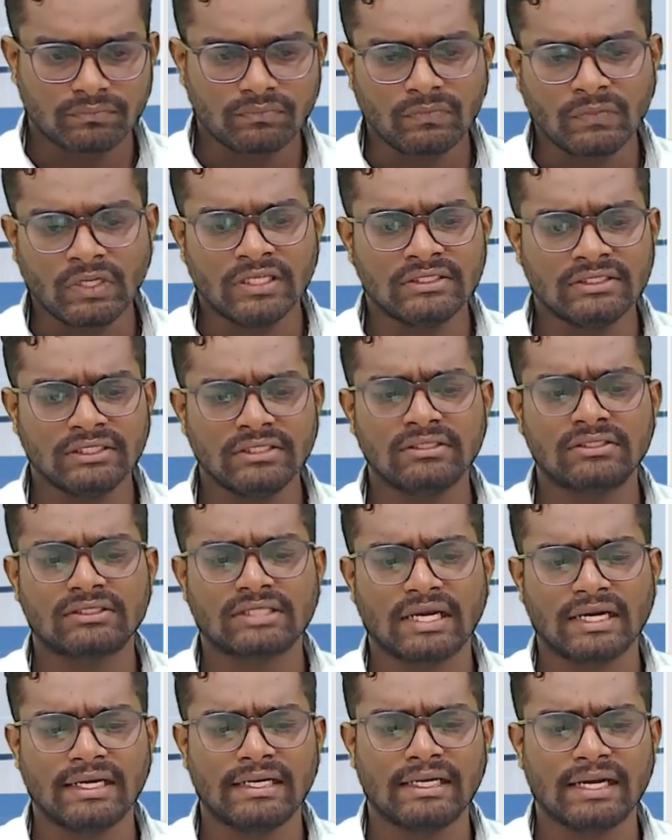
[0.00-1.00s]
Since
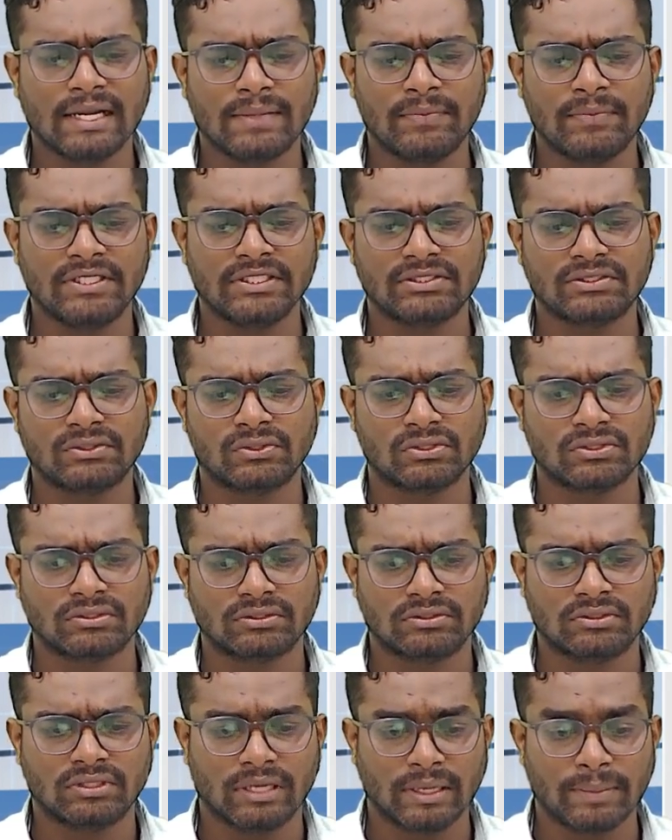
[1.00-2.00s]
current liabilities
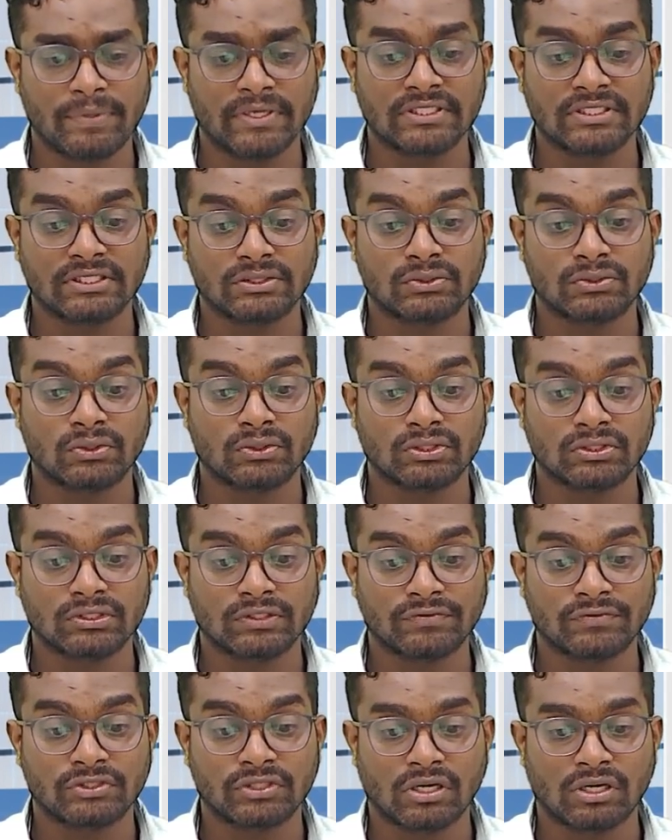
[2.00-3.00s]
represent sources
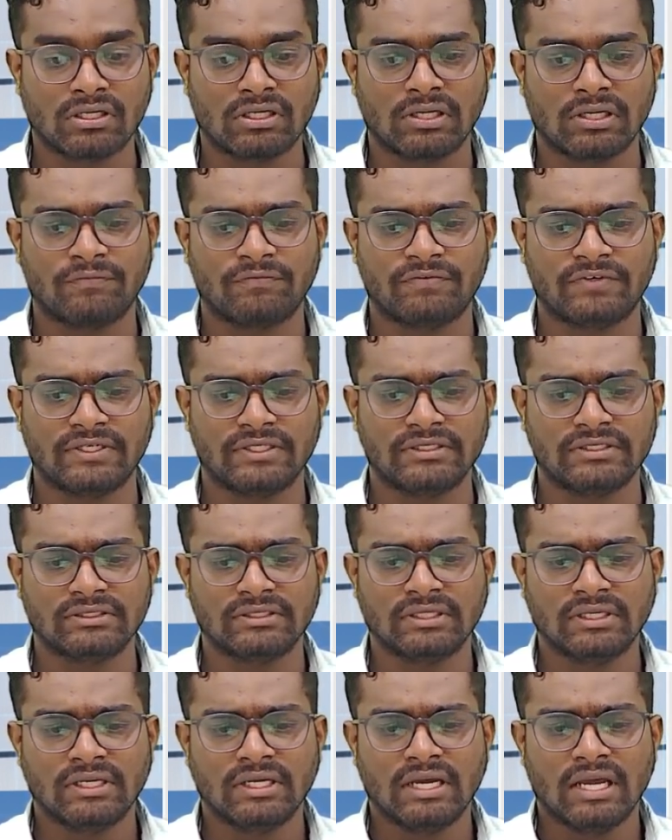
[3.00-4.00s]
of short-term funds,
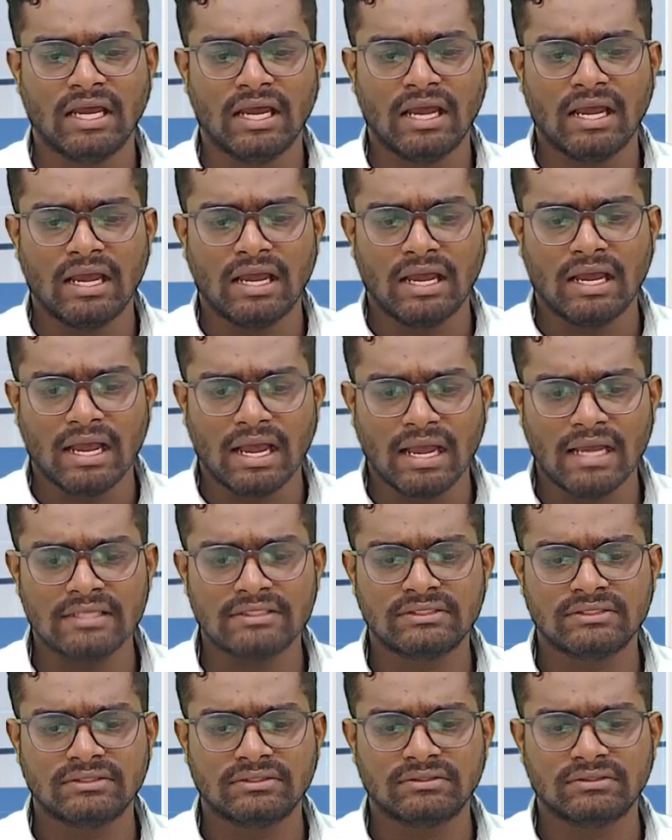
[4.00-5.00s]

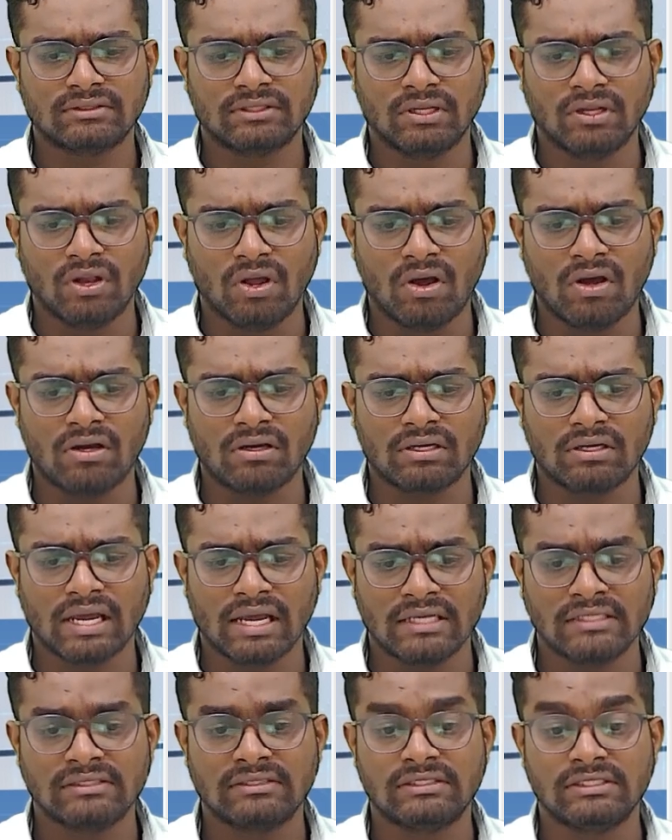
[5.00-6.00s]
as long
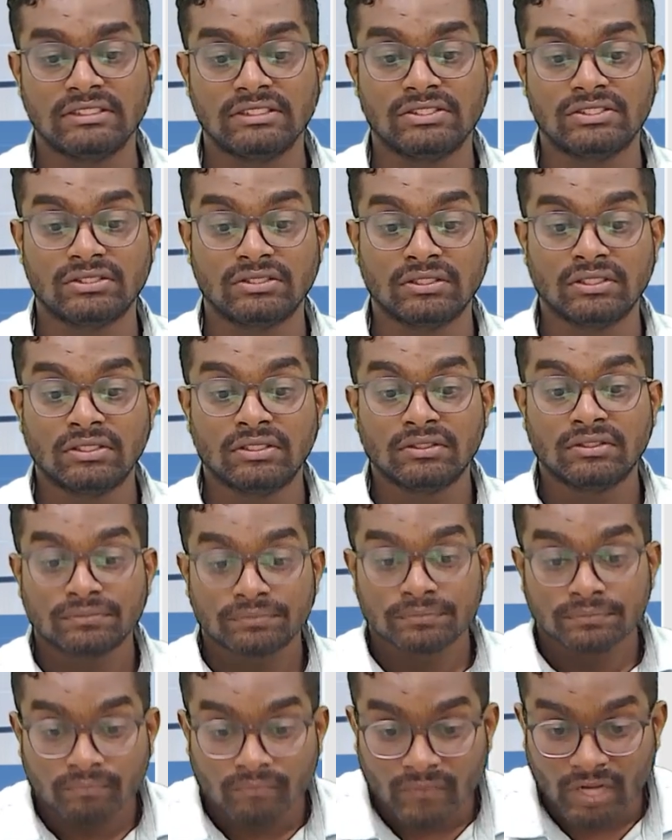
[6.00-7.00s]
as
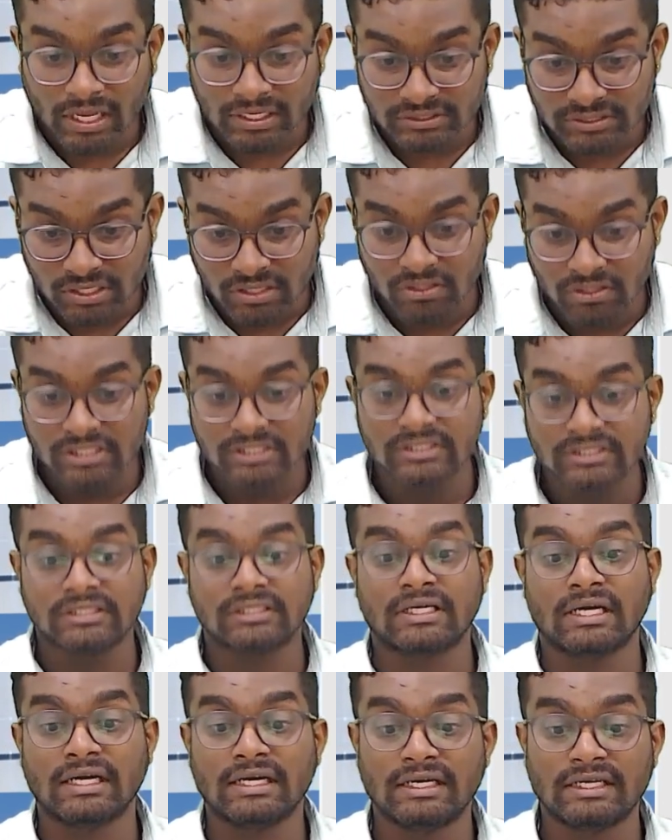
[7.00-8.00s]
the
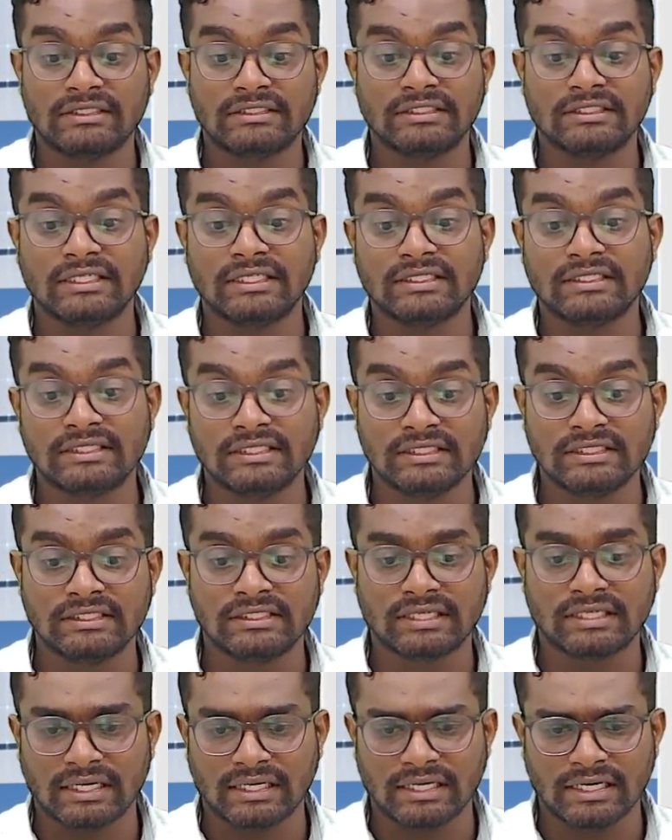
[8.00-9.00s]
current asset exceeds the
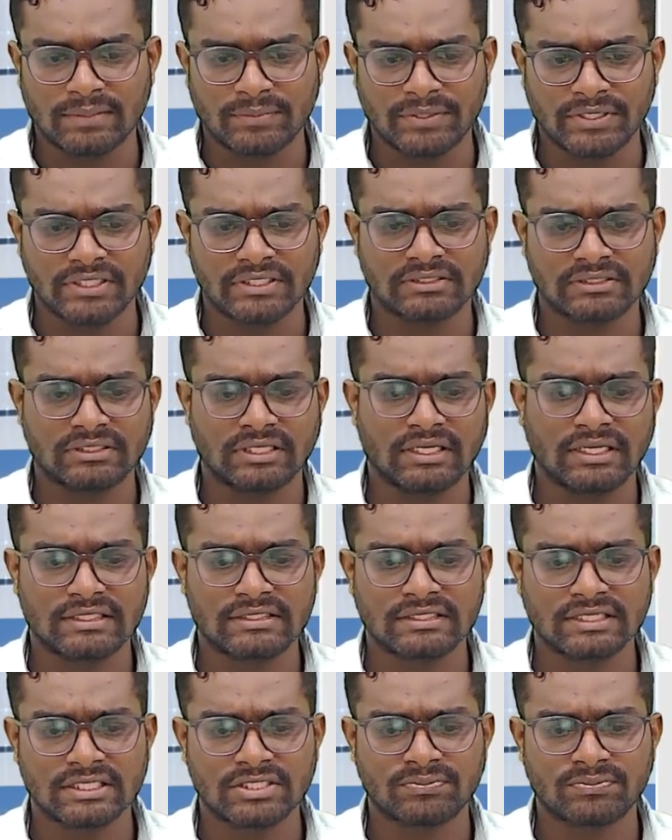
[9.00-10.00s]
current liabilities, the
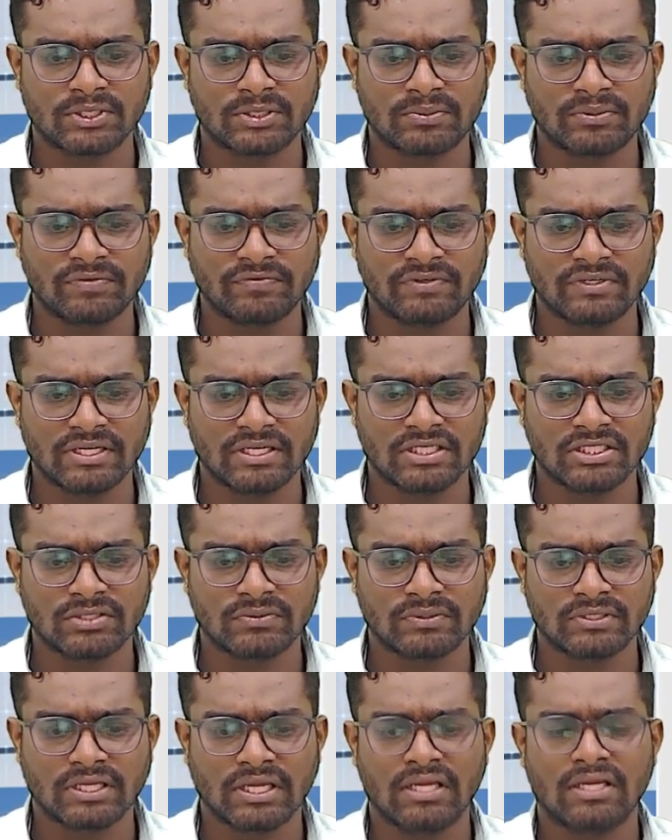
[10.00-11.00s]
excess must be financed
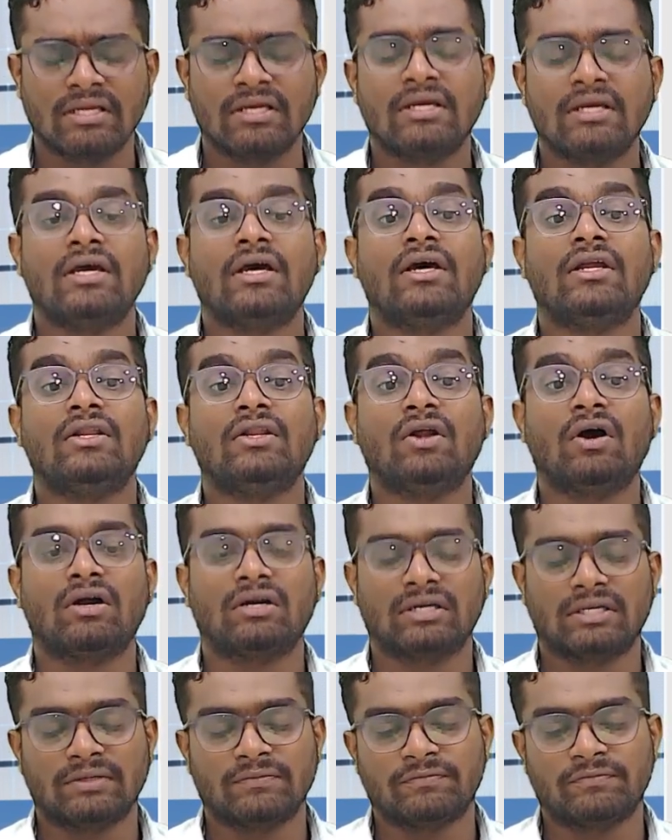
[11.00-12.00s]
with a
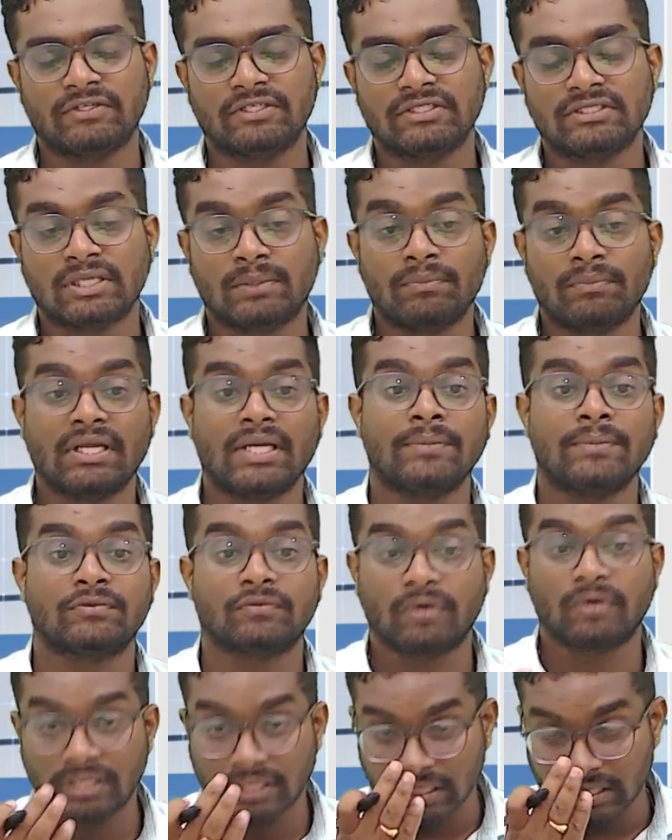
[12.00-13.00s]
long-term fund. Sometimes
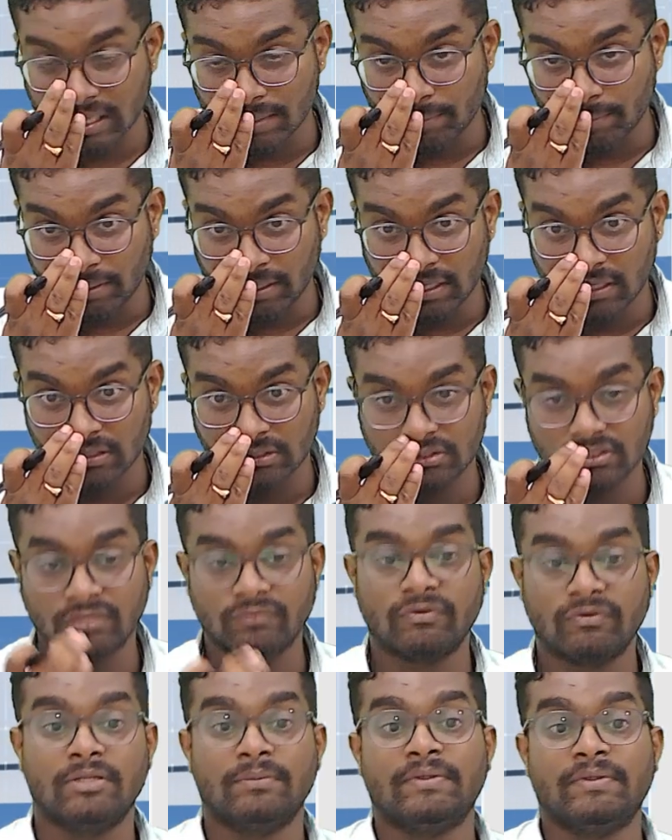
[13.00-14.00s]
working capital also
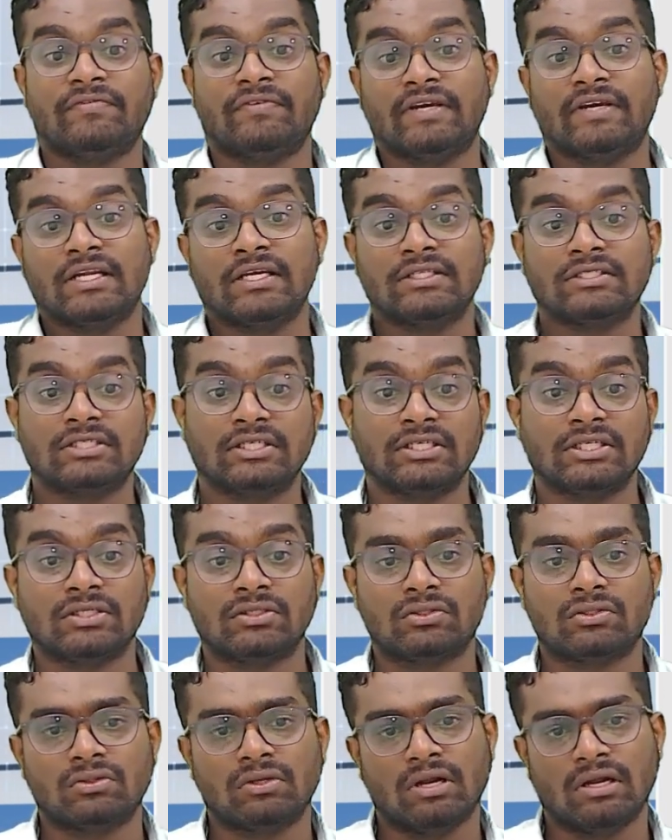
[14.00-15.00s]
will be financing it
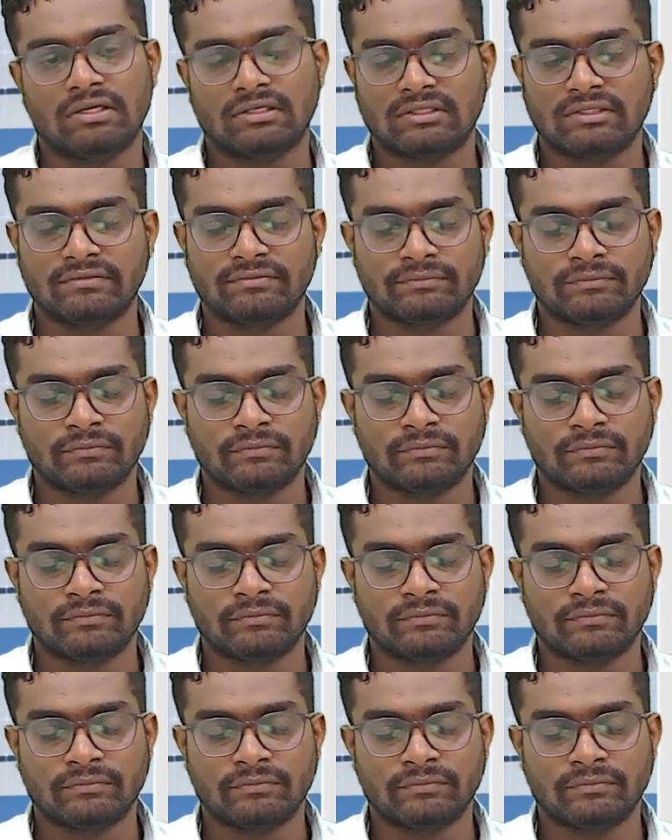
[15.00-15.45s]
through long-term